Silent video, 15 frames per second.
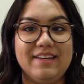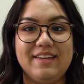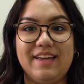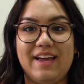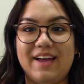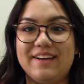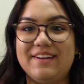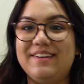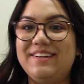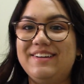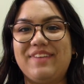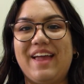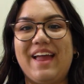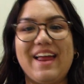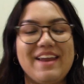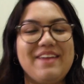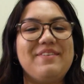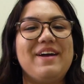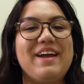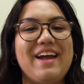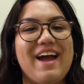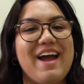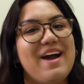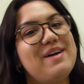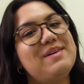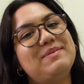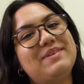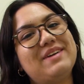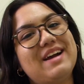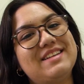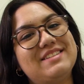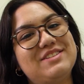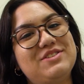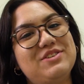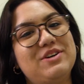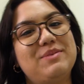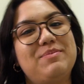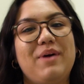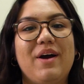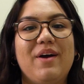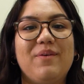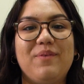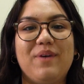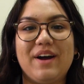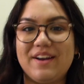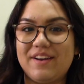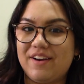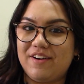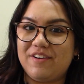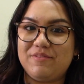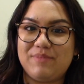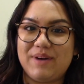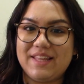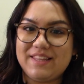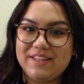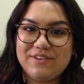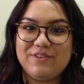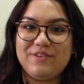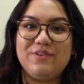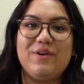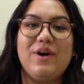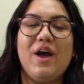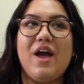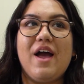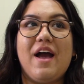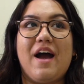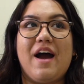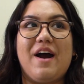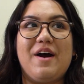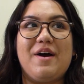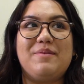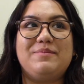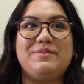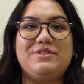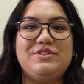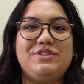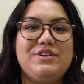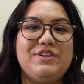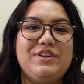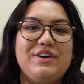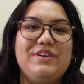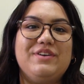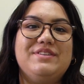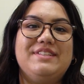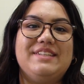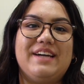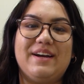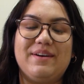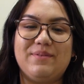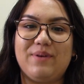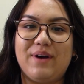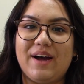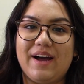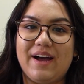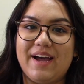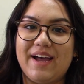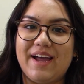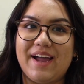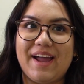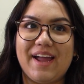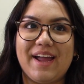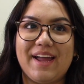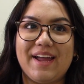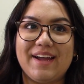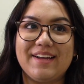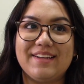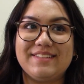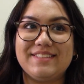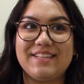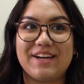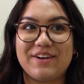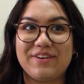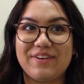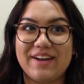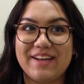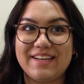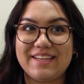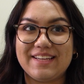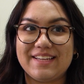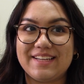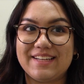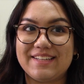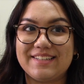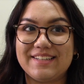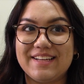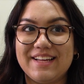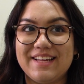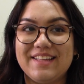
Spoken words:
yeah. Anyway, I hope you guys enjoyed part one of my little studio DIY decorating.